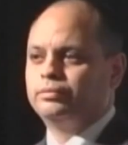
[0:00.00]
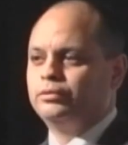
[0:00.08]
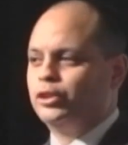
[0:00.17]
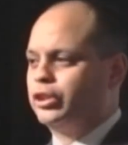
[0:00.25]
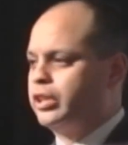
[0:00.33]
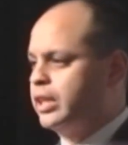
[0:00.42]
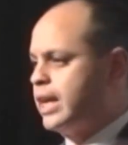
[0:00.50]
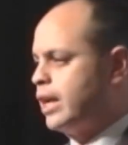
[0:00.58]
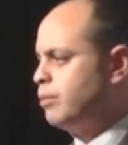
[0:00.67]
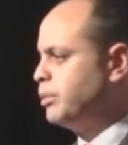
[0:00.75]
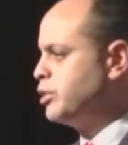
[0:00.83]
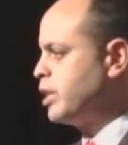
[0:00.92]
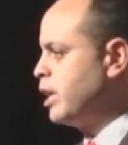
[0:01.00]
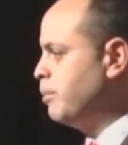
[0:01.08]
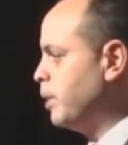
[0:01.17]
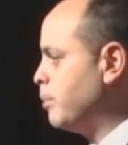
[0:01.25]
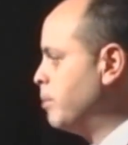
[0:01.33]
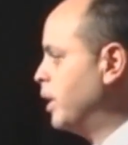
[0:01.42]
You're good at it, but you can't
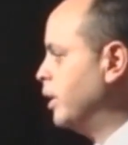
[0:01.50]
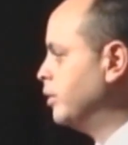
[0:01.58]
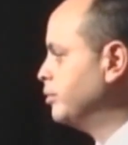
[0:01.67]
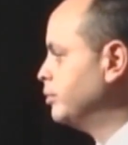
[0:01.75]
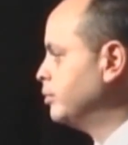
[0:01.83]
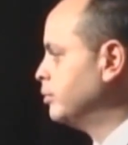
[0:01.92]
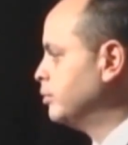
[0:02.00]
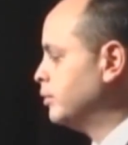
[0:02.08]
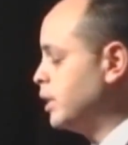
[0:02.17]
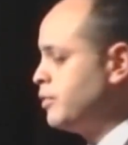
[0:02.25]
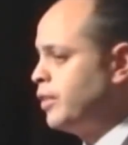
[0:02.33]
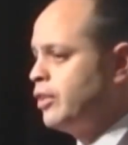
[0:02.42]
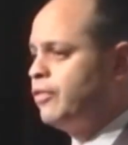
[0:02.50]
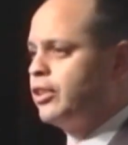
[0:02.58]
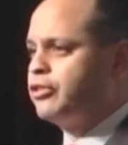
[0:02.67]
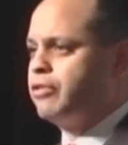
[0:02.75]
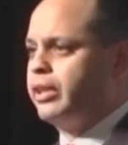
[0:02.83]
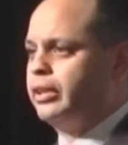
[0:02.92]
make money. That's very
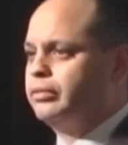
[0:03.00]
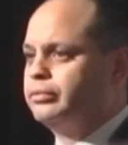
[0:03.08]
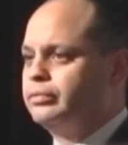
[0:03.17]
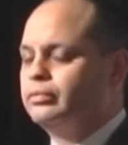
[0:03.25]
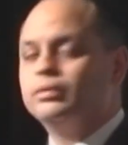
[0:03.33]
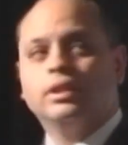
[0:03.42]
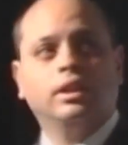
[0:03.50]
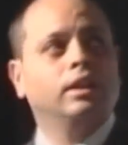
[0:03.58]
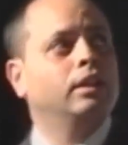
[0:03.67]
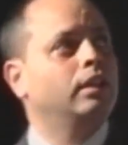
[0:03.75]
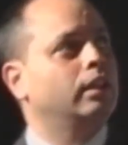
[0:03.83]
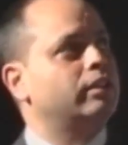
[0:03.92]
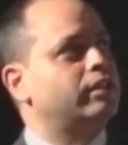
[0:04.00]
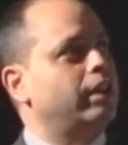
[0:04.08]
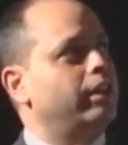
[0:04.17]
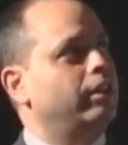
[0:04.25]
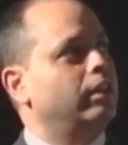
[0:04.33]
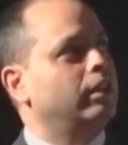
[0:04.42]
frustrating. Let's
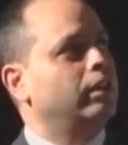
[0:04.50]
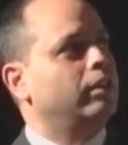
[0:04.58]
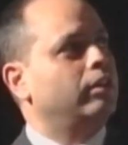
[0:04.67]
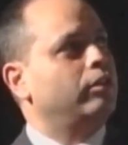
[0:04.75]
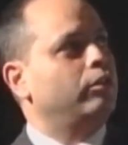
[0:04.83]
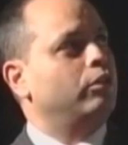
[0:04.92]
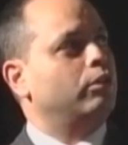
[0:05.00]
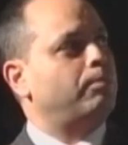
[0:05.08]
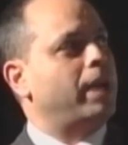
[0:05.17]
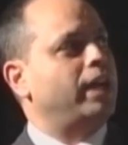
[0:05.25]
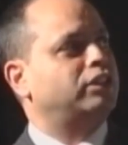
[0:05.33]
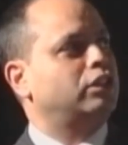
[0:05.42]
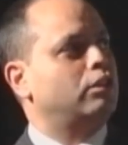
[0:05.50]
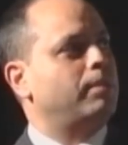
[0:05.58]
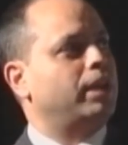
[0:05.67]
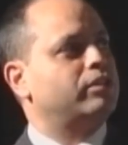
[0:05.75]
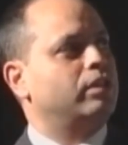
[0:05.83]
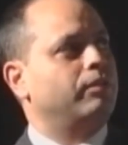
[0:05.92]
say you're passionate
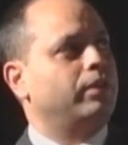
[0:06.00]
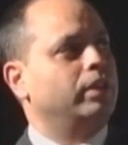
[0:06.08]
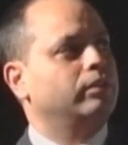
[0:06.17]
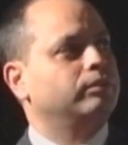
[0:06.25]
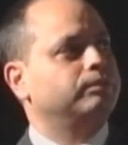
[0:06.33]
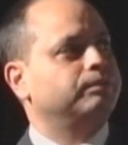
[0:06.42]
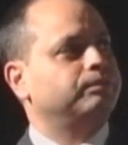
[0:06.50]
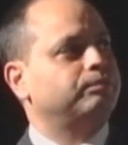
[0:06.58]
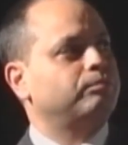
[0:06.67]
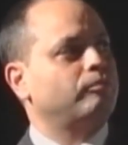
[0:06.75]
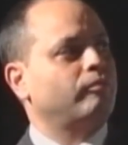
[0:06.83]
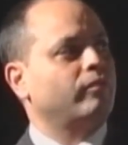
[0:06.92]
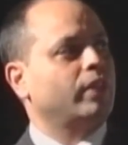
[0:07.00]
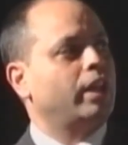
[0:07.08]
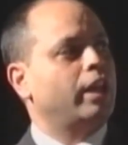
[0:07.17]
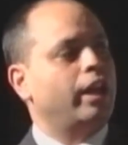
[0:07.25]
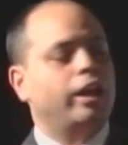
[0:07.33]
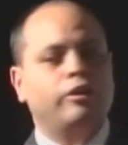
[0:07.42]
about something,
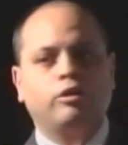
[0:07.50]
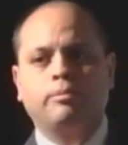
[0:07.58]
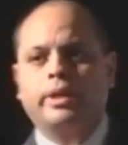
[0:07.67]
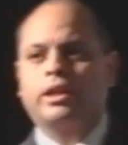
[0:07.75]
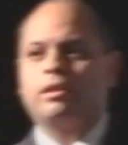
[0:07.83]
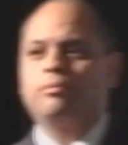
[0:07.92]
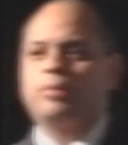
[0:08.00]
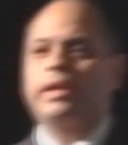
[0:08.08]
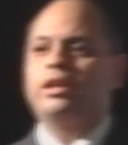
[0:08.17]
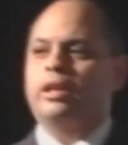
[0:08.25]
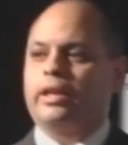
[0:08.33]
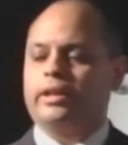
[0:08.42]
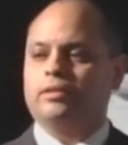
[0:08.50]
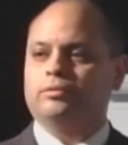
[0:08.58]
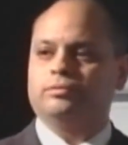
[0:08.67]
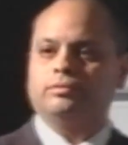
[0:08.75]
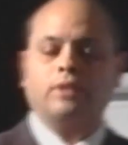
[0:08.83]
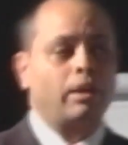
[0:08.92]
and you're making money at it.
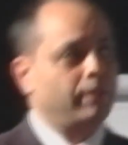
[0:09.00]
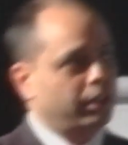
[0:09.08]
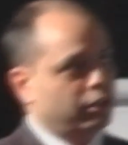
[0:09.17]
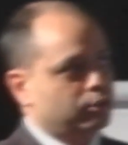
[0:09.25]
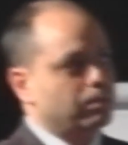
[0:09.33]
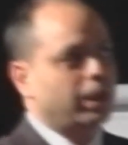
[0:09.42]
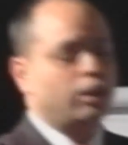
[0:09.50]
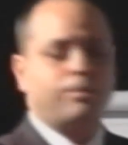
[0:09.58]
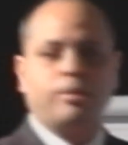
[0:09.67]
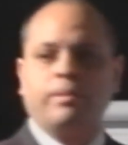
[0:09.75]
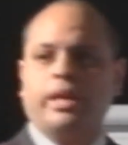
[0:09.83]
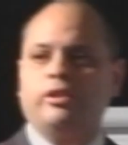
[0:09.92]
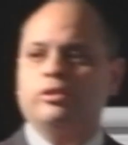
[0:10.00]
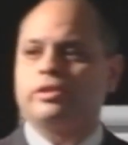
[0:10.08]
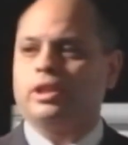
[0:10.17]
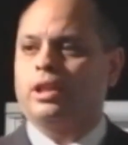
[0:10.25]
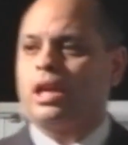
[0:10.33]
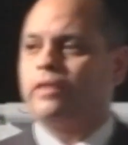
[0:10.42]
I mean, there's money to be made. You
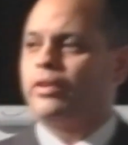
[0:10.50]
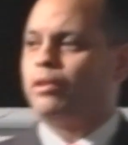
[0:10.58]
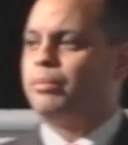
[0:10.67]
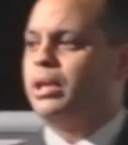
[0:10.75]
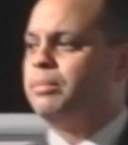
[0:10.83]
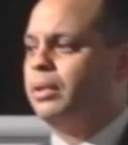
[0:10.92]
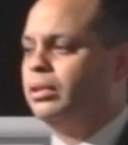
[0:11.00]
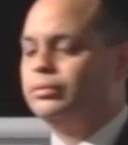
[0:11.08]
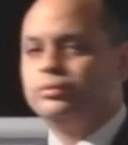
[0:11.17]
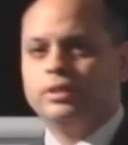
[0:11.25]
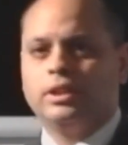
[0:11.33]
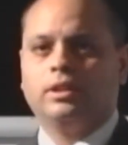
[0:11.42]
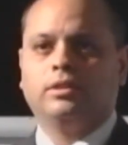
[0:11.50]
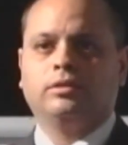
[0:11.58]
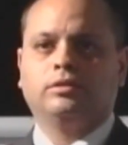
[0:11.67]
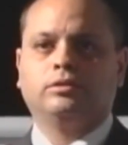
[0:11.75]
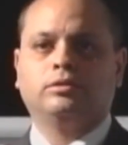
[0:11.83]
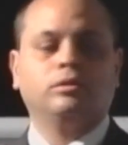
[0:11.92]
see a lot of other people,
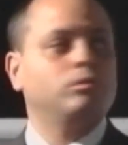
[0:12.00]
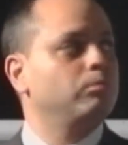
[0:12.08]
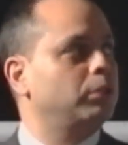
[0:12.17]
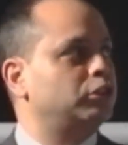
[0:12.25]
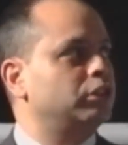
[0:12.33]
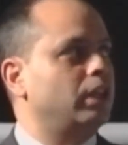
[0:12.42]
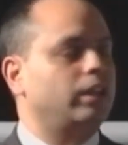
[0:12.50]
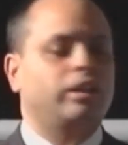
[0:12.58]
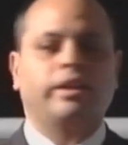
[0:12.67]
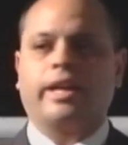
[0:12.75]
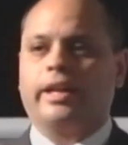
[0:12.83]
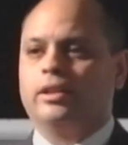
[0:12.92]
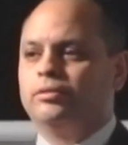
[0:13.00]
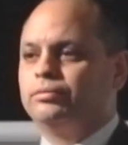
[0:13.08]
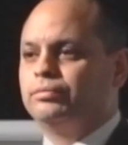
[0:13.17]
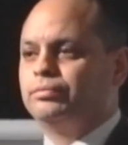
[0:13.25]
but you're not good at it.